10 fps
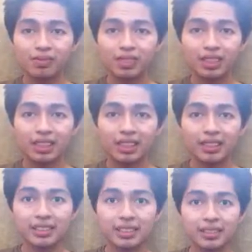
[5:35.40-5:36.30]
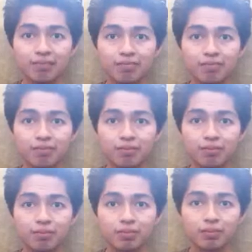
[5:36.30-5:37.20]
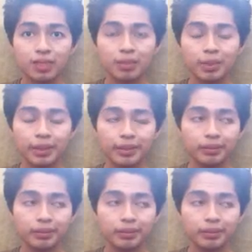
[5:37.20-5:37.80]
That's all I gotta say. Goodbye.